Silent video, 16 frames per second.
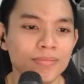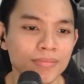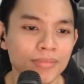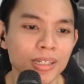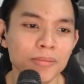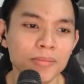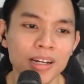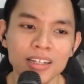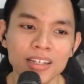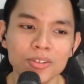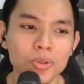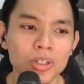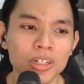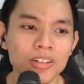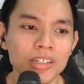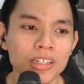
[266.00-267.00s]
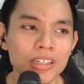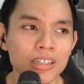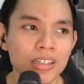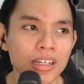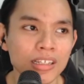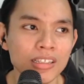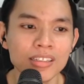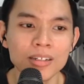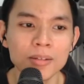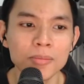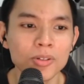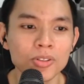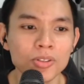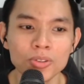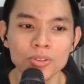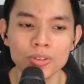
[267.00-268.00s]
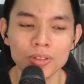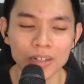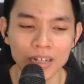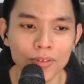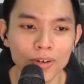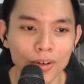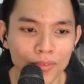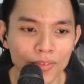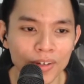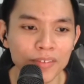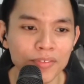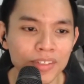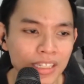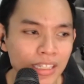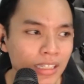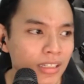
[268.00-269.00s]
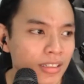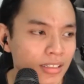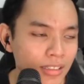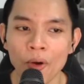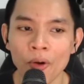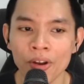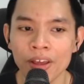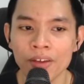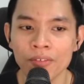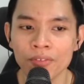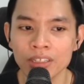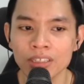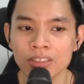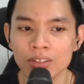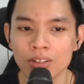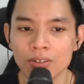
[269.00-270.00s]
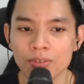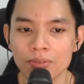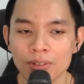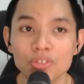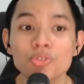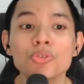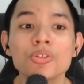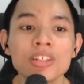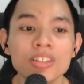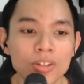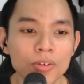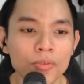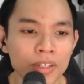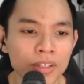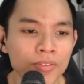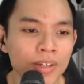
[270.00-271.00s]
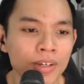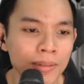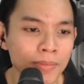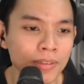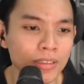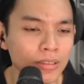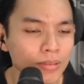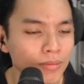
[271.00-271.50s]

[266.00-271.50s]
Yeah, I do agree. Like in Singapore also, 4 or 5K on average of junior software developer.